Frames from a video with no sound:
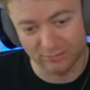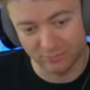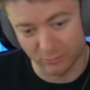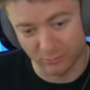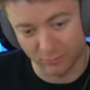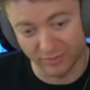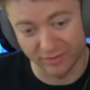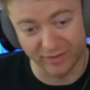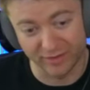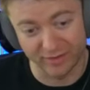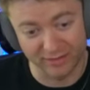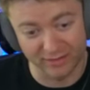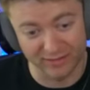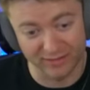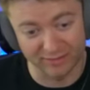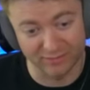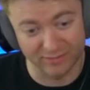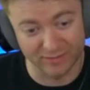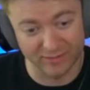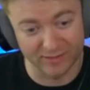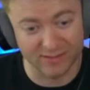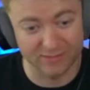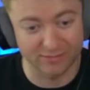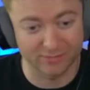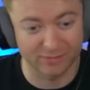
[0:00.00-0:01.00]
We're thinking of
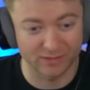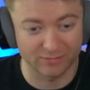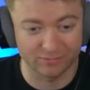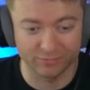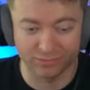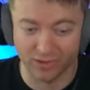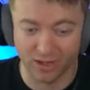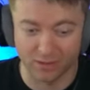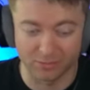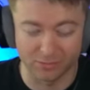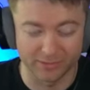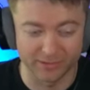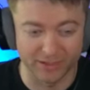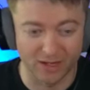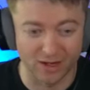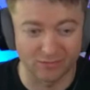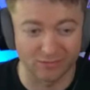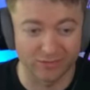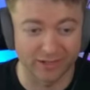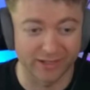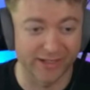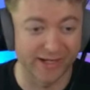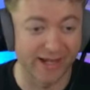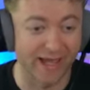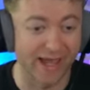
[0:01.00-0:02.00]
this, but probably not
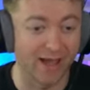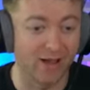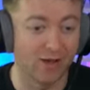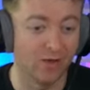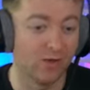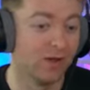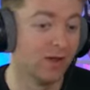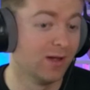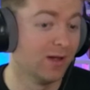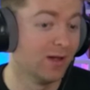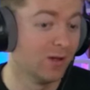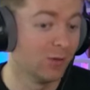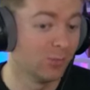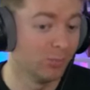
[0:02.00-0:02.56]
right now.